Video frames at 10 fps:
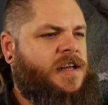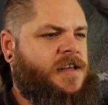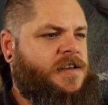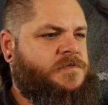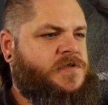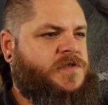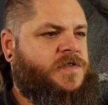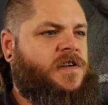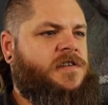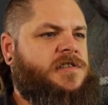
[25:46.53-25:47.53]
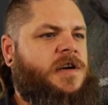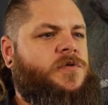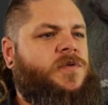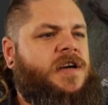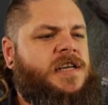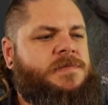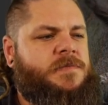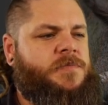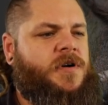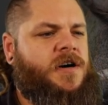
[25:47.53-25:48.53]
as far as I'm aware, has
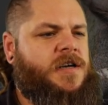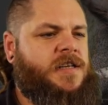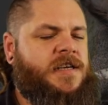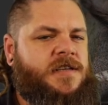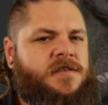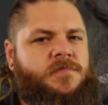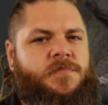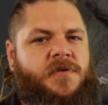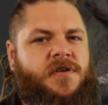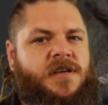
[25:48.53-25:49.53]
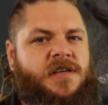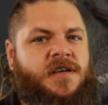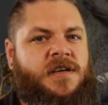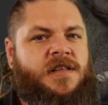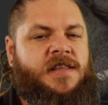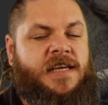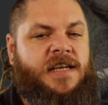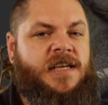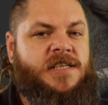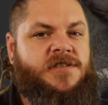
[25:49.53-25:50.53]
been pioneered by the
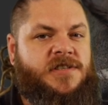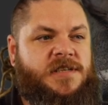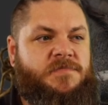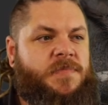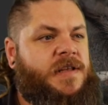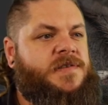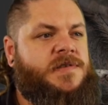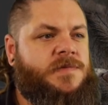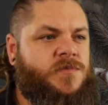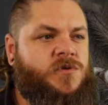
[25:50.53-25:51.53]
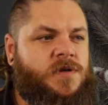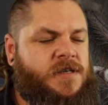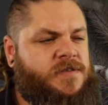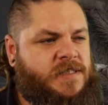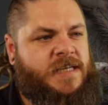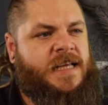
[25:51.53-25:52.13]
legendary Ben Smallworld.